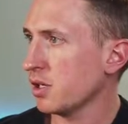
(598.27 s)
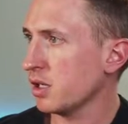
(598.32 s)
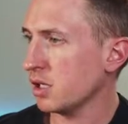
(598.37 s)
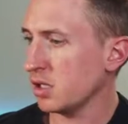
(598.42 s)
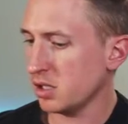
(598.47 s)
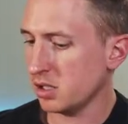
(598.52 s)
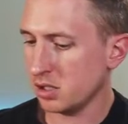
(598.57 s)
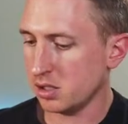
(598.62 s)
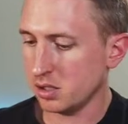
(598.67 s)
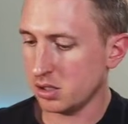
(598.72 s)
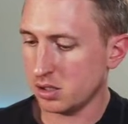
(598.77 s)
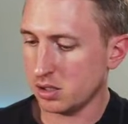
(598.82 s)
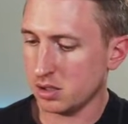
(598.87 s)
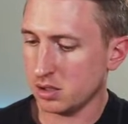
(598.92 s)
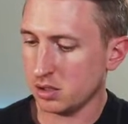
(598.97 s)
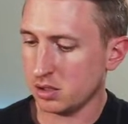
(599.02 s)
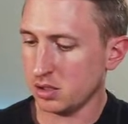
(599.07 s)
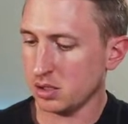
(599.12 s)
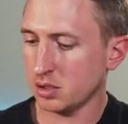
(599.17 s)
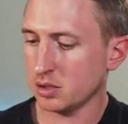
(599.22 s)

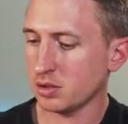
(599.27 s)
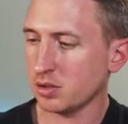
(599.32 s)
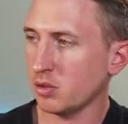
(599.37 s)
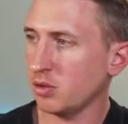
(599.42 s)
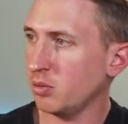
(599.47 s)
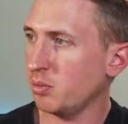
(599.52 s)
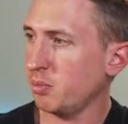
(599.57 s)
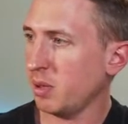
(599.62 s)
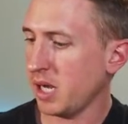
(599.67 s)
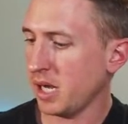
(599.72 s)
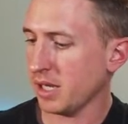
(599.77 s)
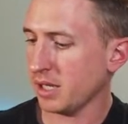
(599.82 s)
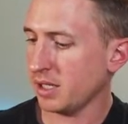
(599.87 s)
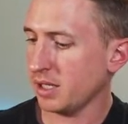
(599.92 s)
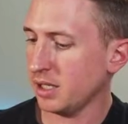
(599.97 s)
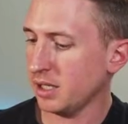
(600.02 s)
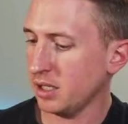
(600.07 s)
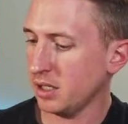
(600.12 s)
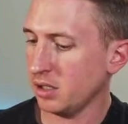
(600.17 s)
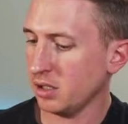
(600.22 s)
Let's go
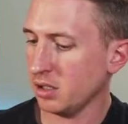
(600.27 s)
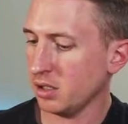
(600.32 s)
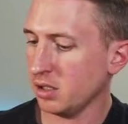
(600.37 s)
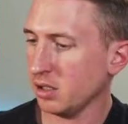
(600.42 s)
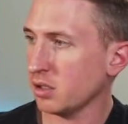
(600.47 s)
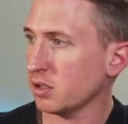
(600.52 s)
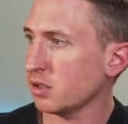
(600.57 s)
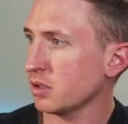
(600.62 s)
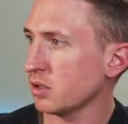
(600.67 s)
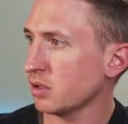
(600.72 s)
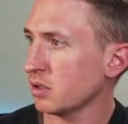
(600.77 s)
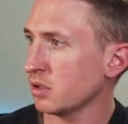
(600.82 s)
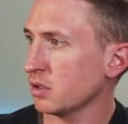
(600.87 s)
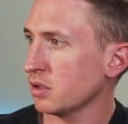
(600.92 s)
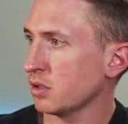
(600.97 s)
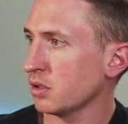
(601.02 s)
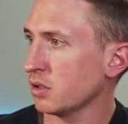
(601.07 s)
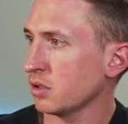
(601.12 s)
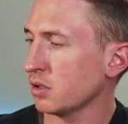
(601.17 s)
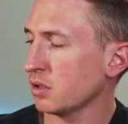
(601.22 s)
back here.
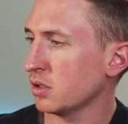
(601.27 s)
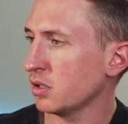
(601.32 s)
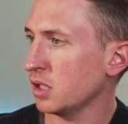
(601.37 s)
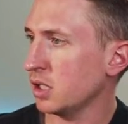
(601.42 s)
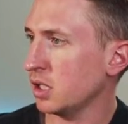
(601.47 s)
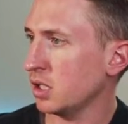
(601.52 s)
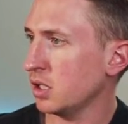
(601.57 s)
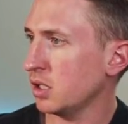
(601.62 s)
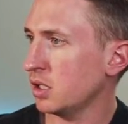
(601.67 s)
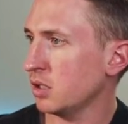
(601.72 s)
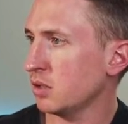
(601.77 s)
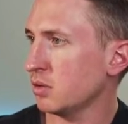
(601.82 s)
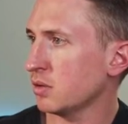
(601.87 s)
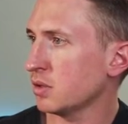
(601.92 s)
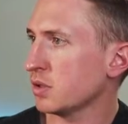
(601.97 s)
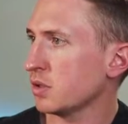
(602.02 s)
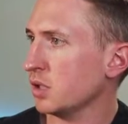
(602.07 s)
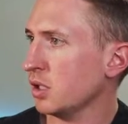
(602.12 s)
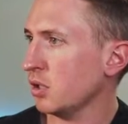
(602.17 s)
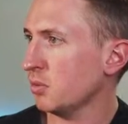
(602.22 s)

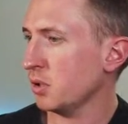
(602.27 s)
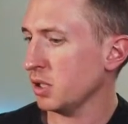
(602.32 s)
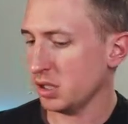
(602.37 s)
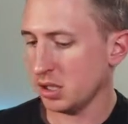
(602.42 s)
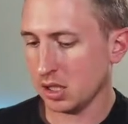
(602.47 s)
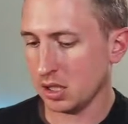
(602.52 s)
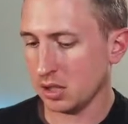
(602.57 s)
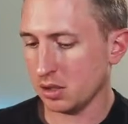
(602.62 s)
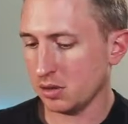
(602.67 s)
Sorry about